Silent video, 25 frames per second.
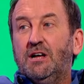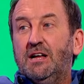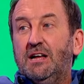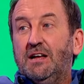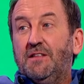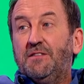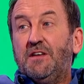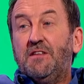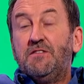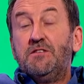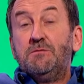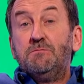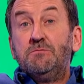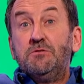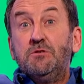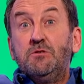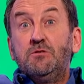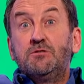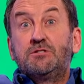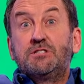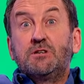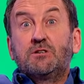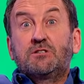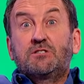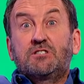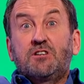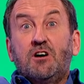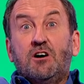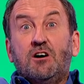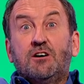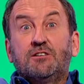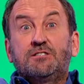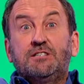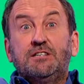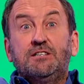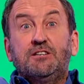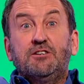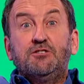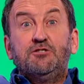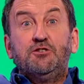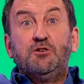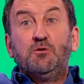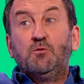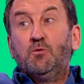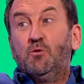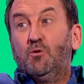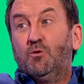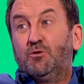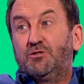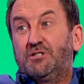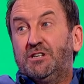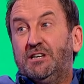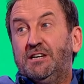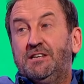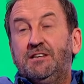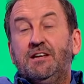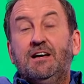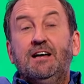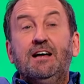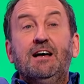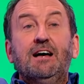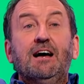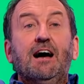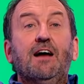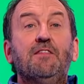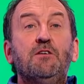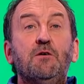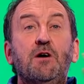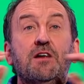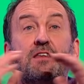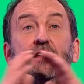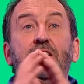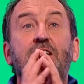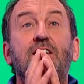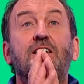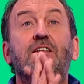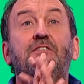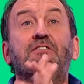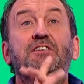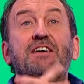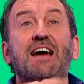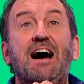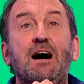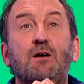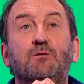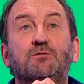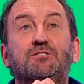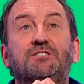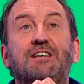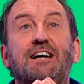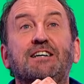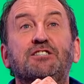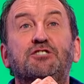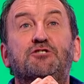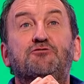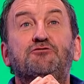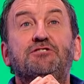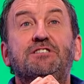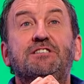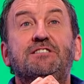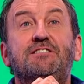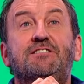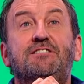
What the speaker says: Then the music started and you walked in and they went, the owl sanctuary is